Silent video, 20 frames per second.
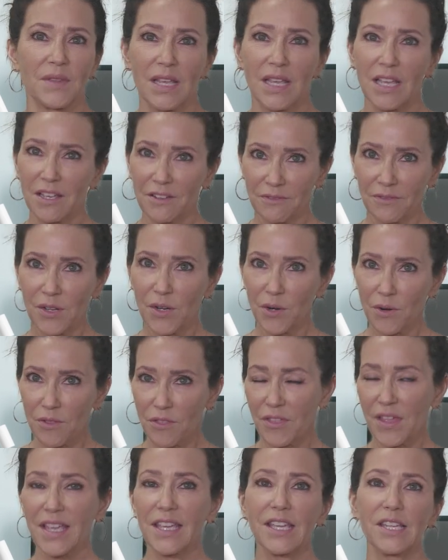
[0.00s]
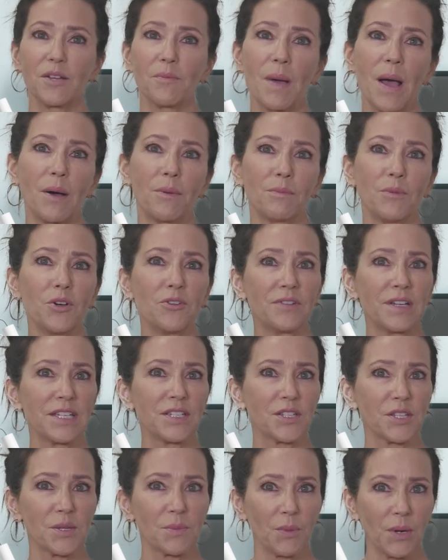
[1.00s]
If you're thinking about moving
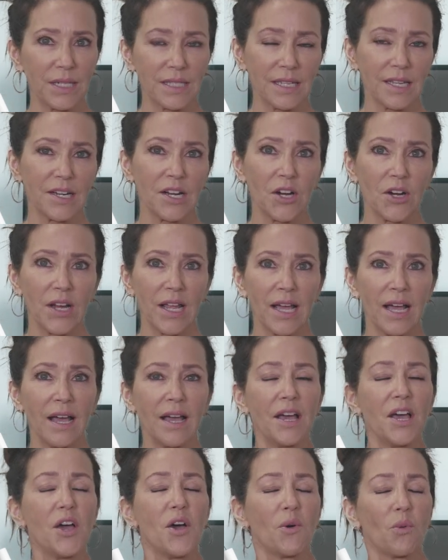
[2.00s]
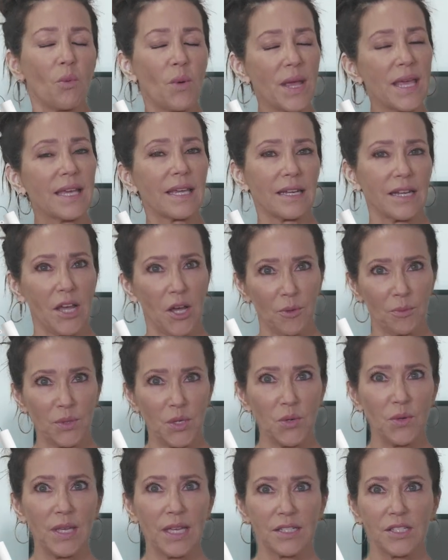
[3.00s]
to the Prescott area, we can help
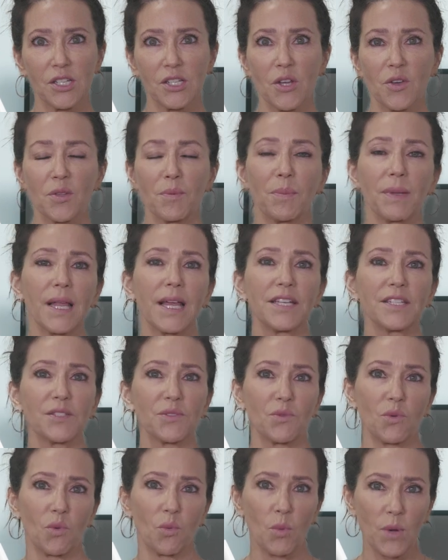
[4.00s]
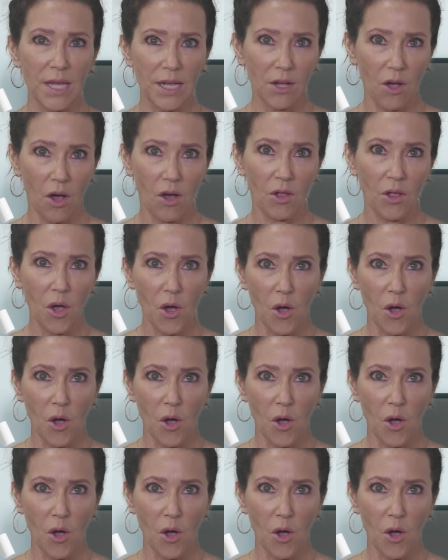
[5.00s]
you get to know the place we call